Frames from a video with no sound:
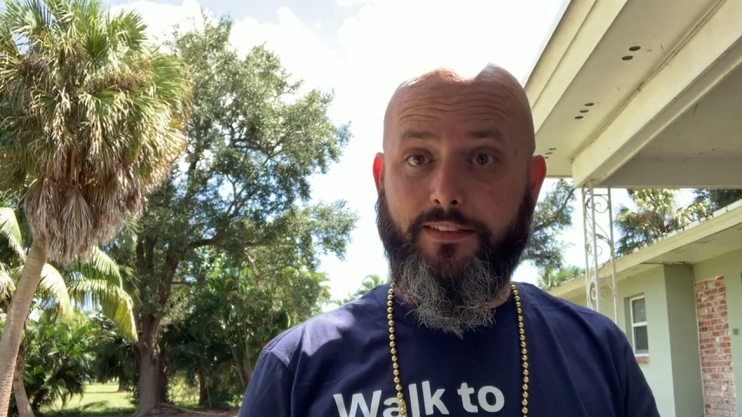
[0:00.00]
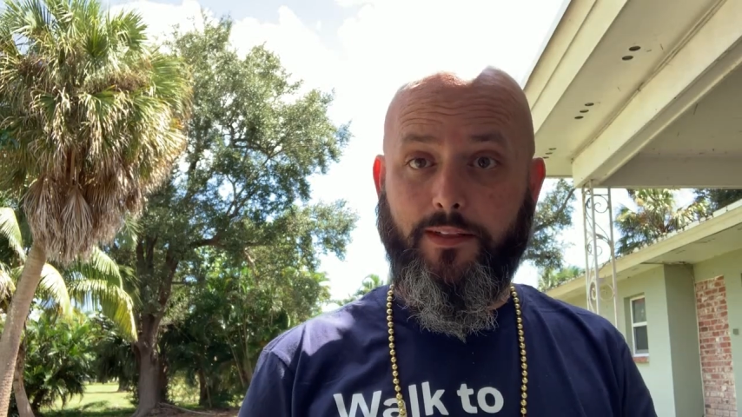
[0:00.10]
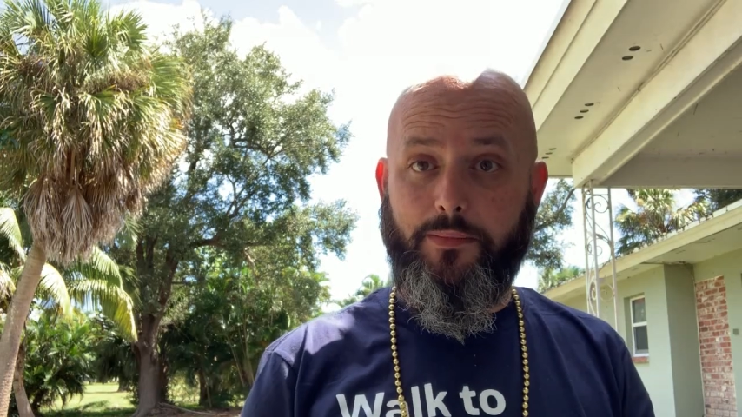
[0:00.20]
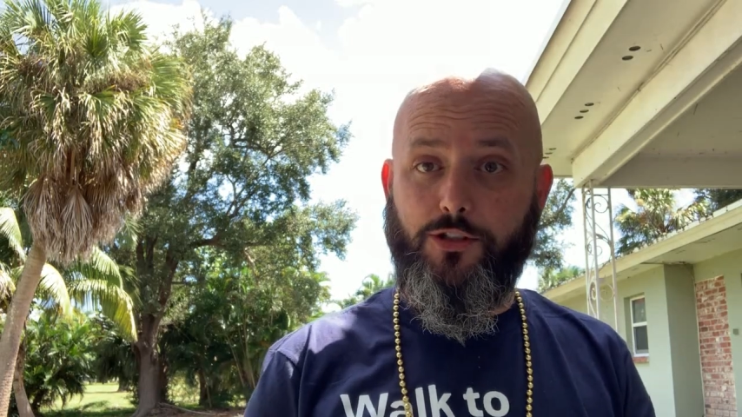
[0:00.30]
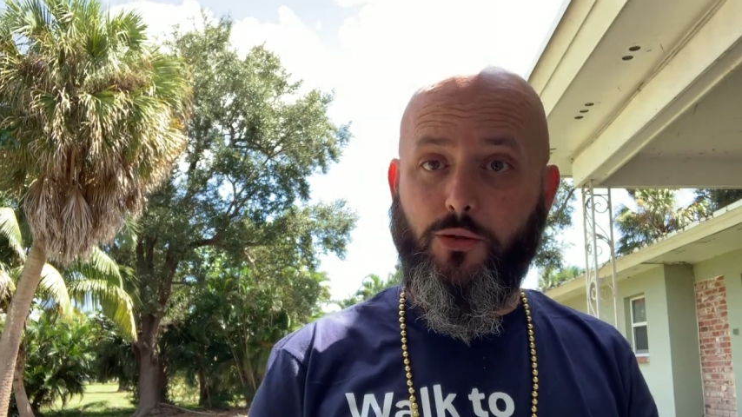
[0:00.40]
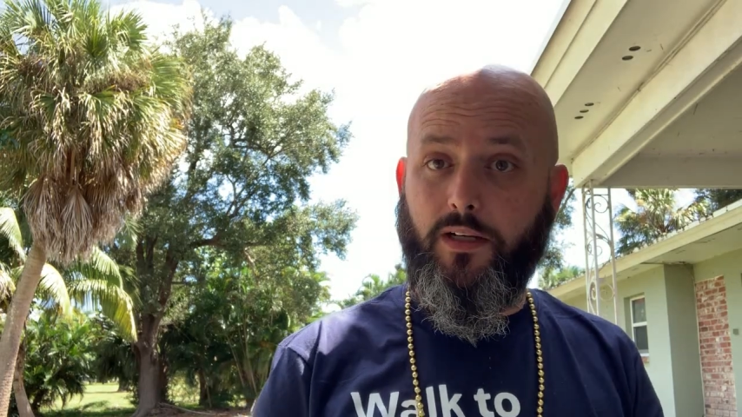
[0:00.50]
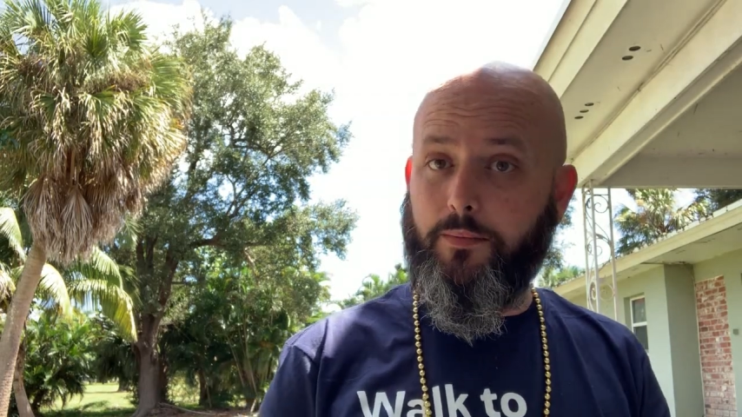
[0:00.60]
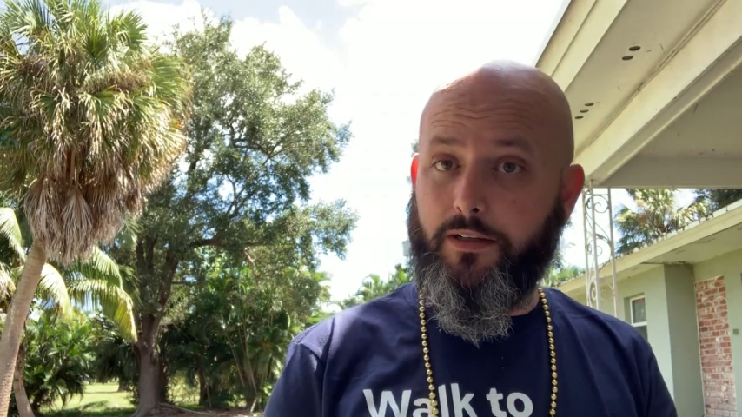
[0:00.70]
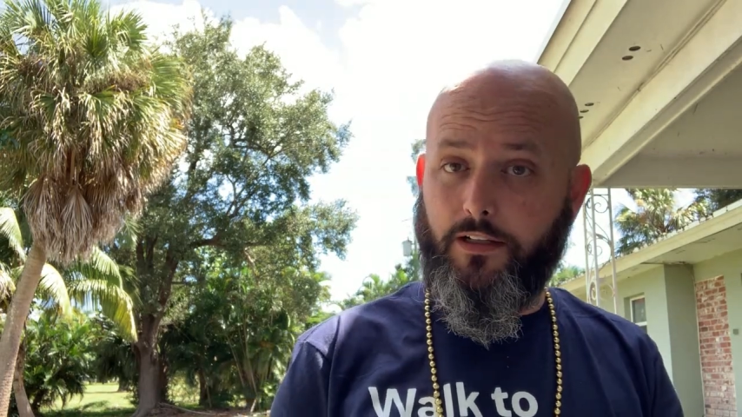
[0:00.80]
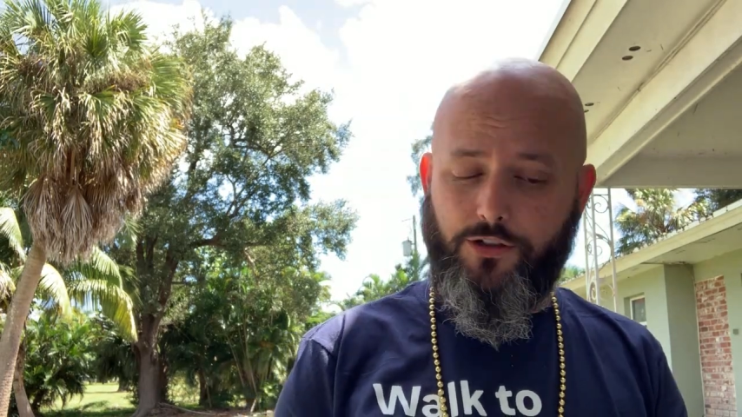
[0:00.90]
missed you, I
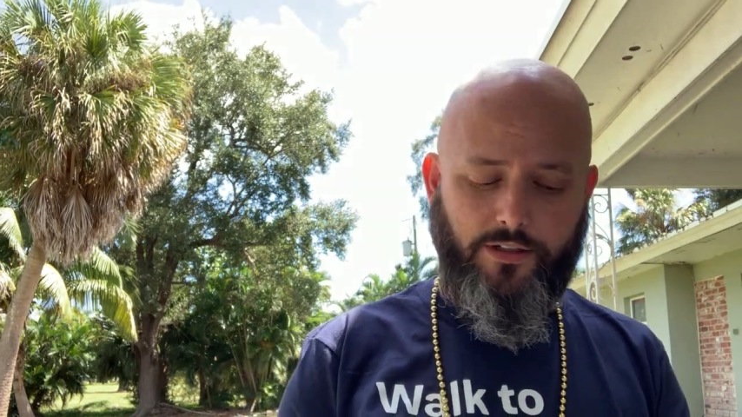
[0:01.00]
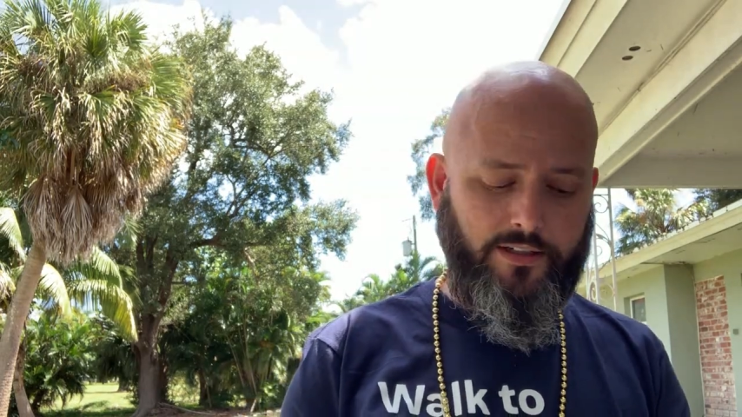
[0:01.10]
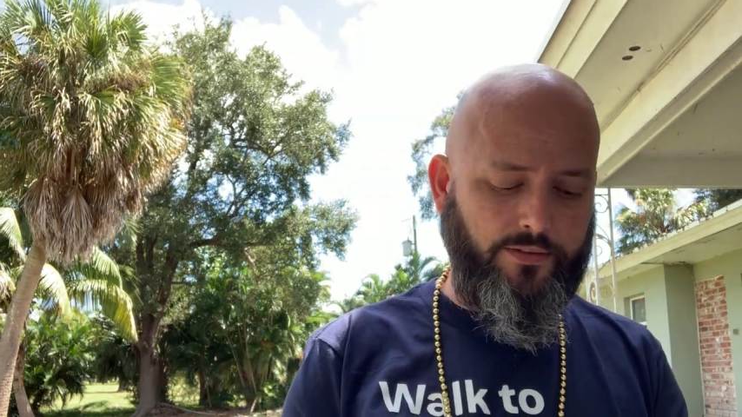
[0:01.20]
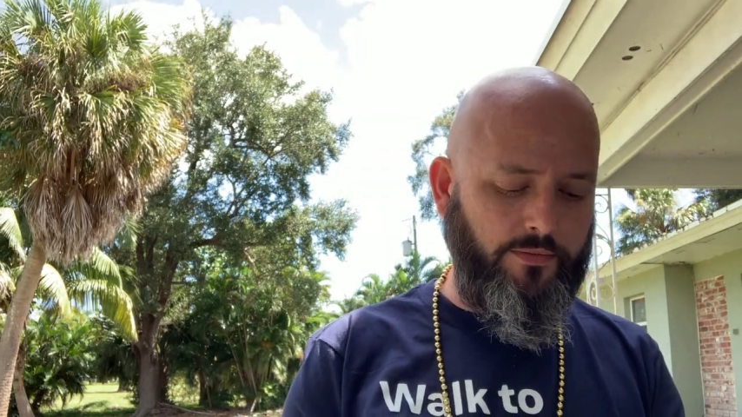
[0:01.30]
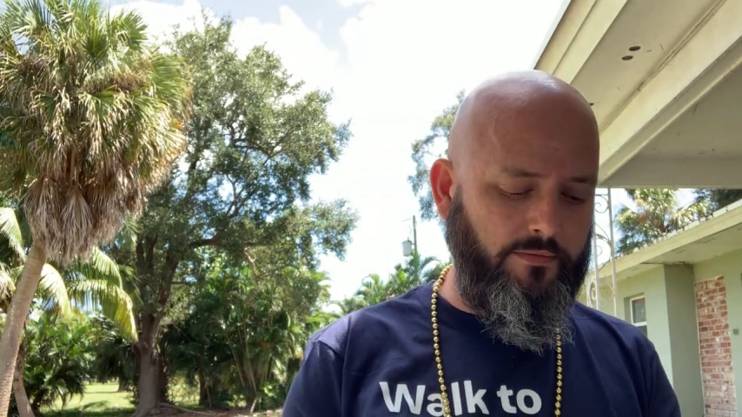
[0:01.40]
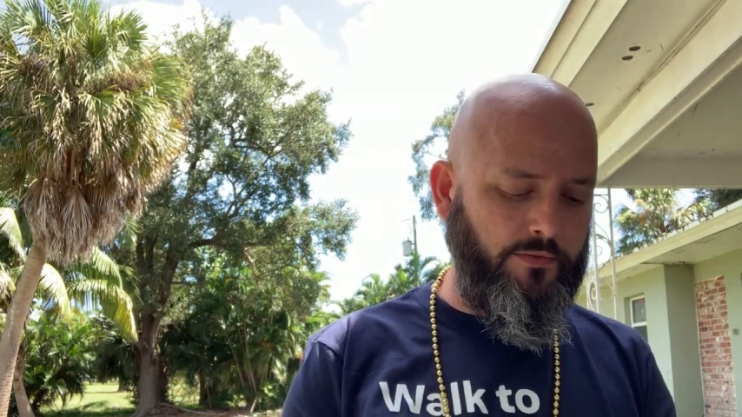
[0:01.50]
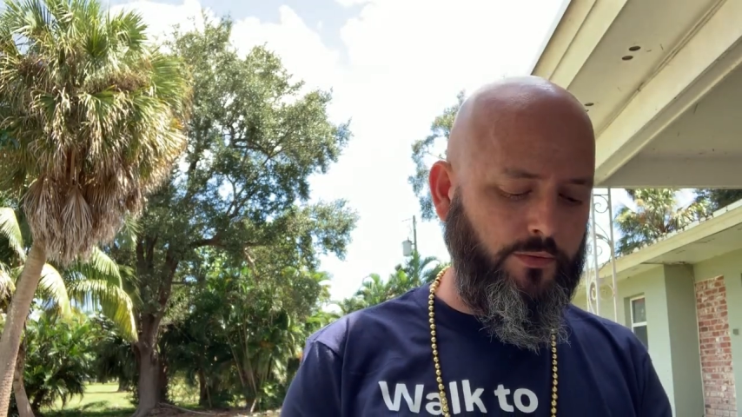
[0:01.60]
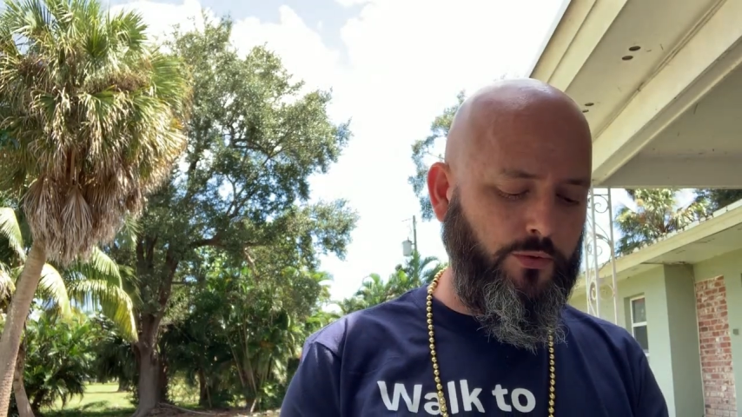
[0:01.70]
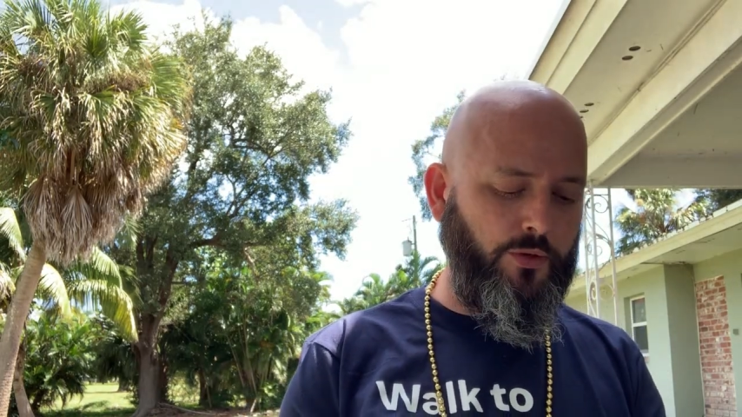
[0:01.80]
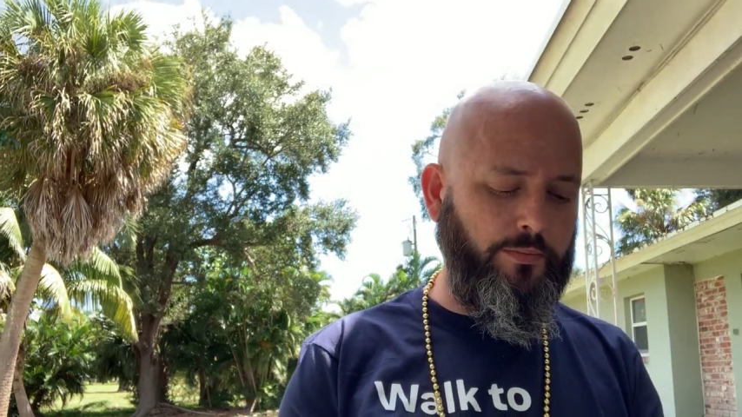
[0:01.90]
apologize.
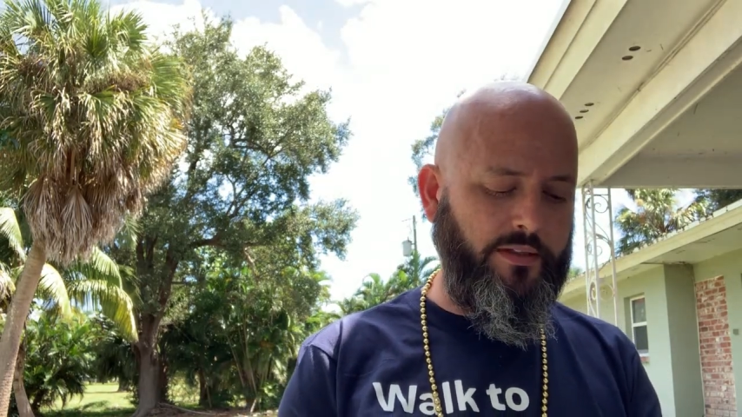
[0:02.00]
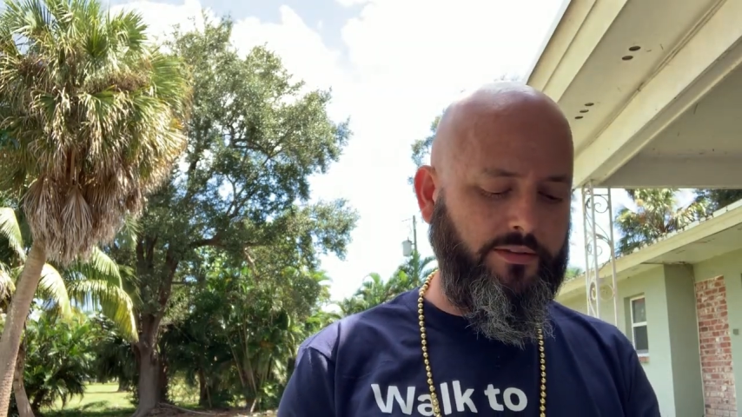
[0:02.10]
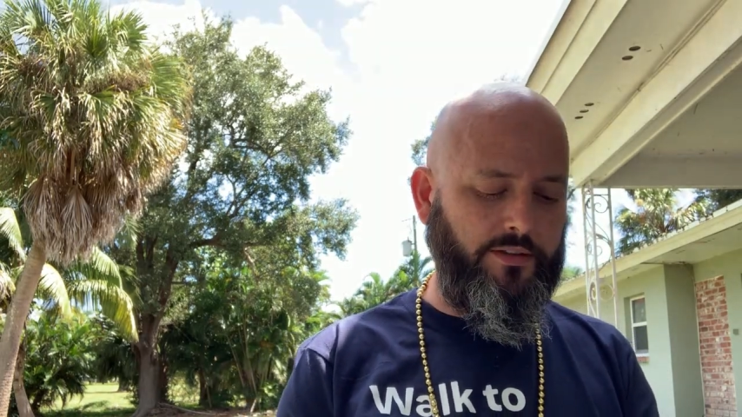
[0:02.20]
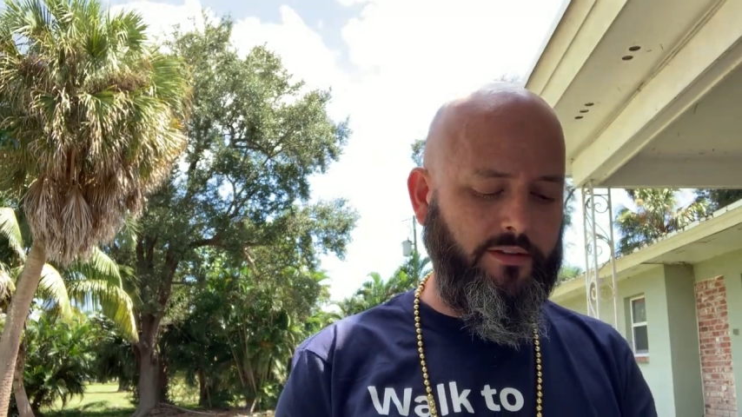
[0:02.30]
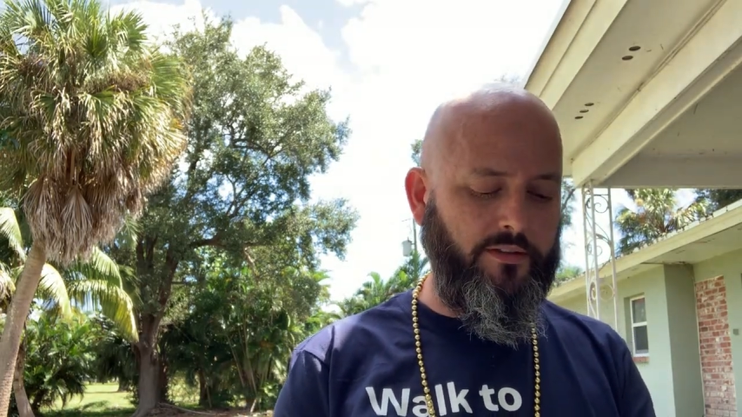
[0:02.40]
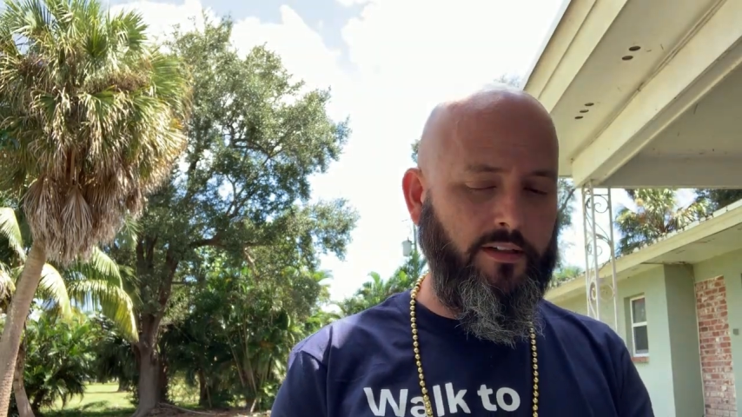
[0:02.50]
We'll do our best here.